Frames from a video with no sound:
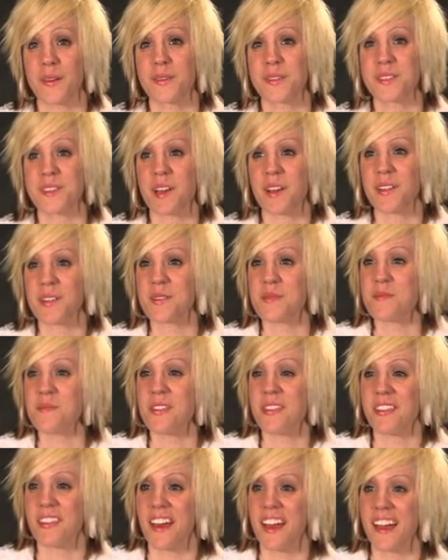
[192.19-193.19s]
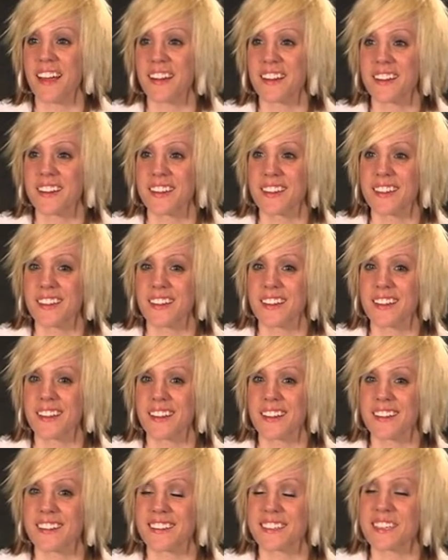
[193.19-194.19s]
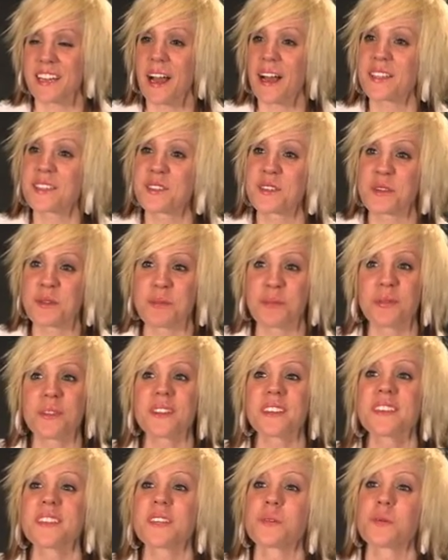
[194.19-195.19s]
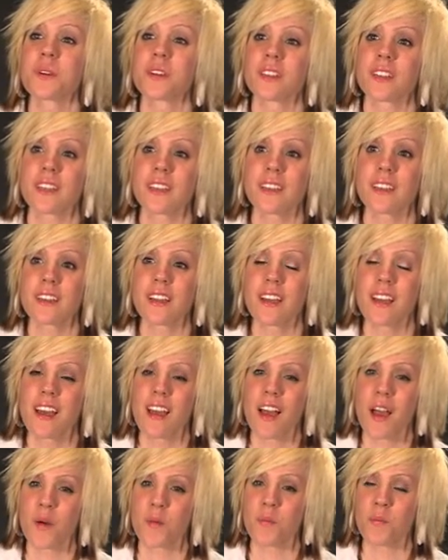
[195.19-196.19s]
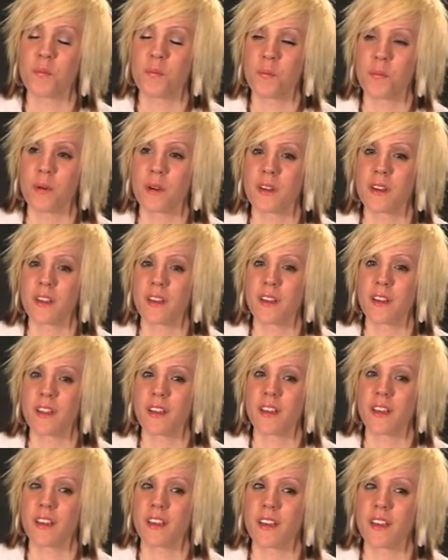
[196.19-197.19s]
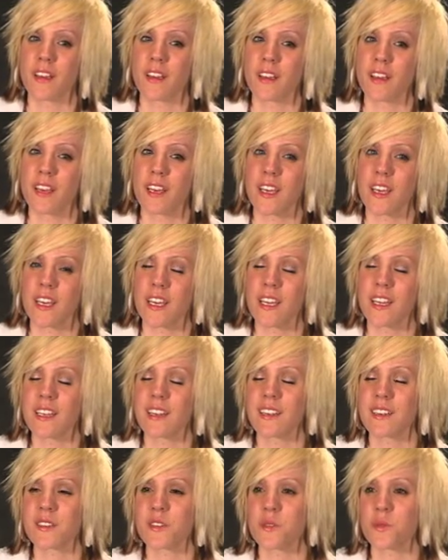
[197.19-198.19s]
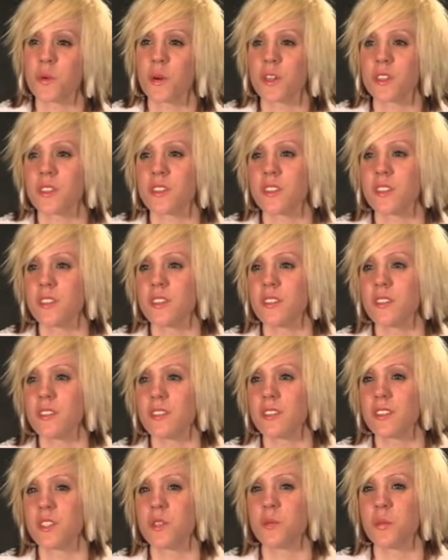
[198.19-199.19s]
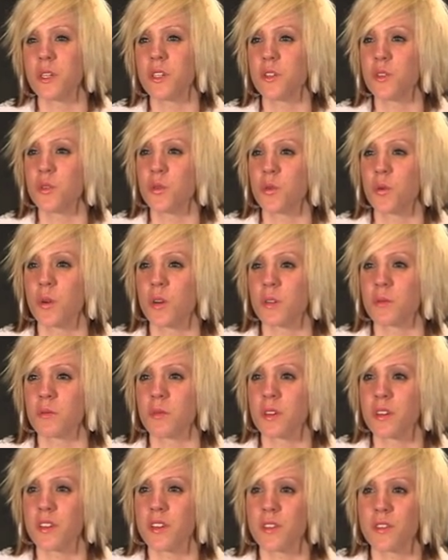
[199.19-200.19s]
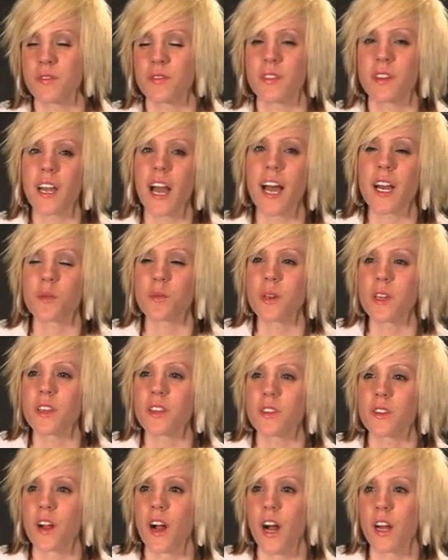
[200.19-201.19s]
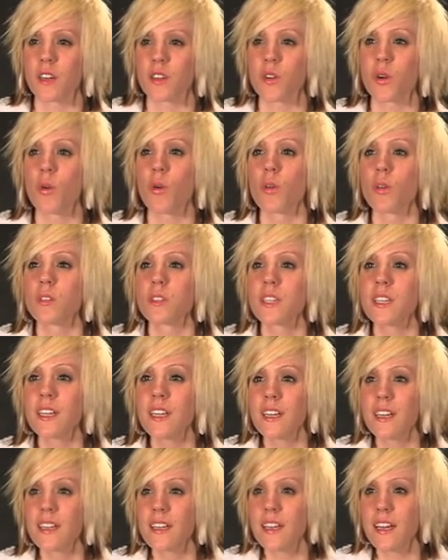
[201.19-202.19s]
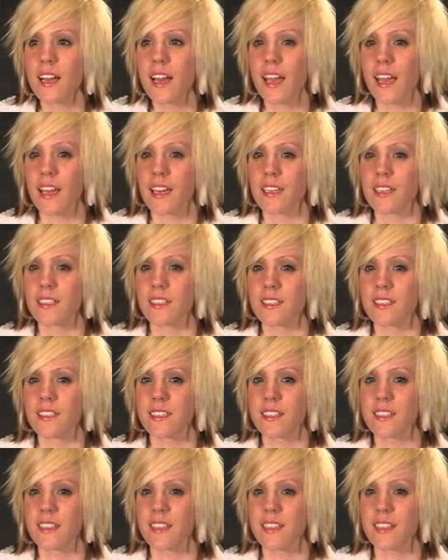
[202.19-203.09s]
I would tell him that God's completely worth it, but He doesn't want you to be lukewarm. You've got to be either hot or cold. And